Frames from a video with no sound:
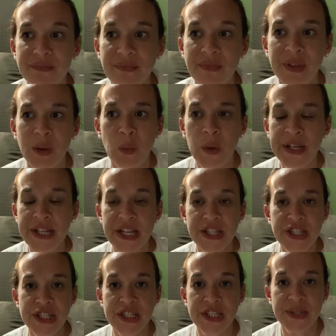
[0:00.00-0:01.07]
one day
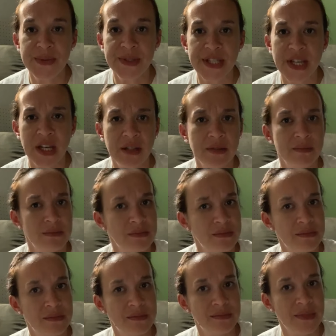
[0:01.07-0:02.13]
she was like,
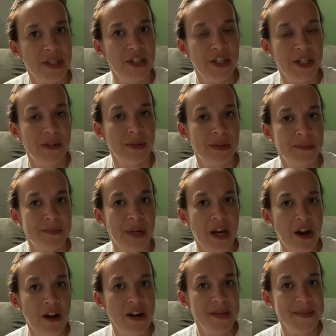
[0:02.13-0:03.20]
I
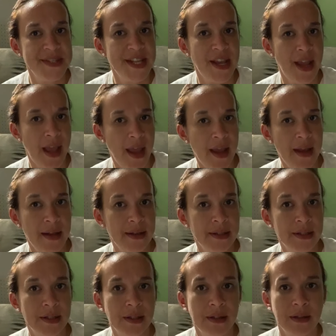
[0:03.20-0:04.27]
heard him say hey.
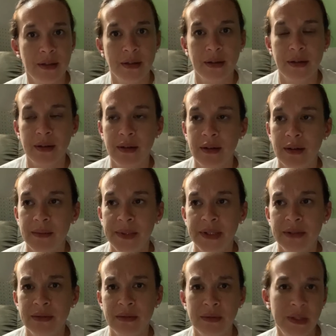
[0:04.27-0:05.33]
I'm like,
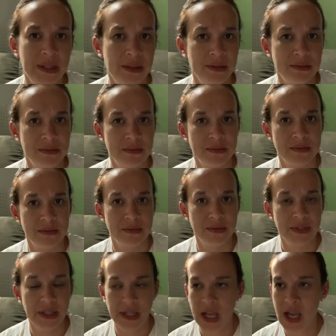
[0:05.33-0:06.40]
what? I'm
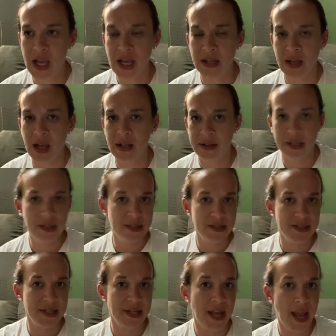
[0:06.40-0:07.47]
like, yeah, I think he
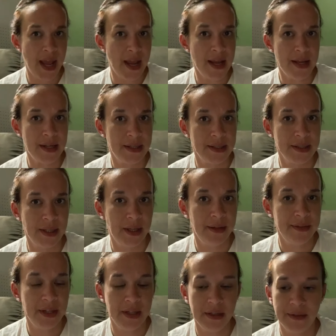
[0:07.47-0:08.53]
said hey.
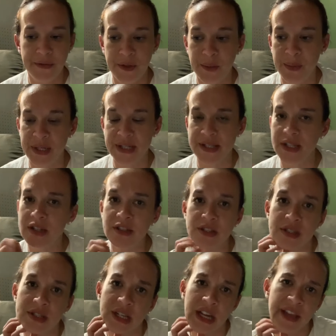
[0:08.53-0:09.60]
And then a few minutes later,
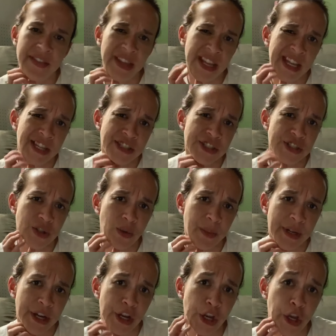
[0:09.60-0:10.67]
she's like, I think he just told
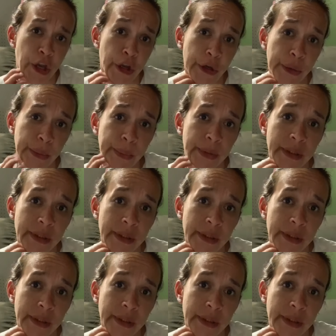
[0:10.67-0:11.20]
me to go.